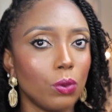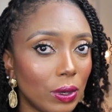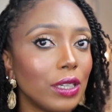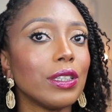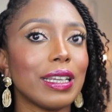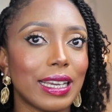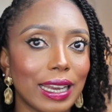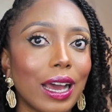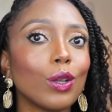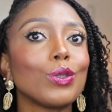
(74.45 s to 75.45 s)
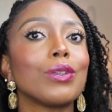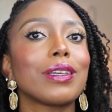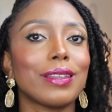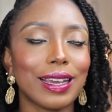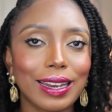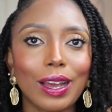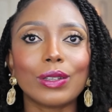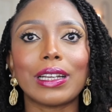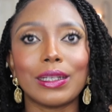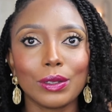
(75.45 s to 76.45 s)
when you take it out
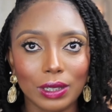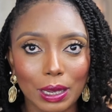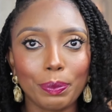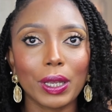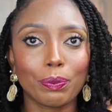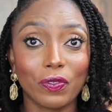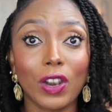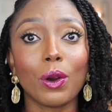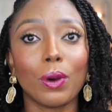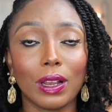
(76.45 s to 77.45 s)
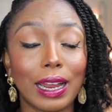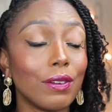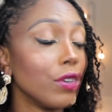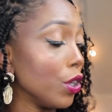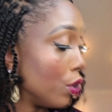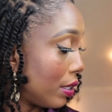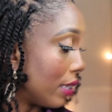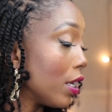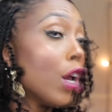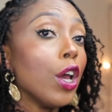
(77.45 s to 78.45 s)
and you keep it very well and reuse it.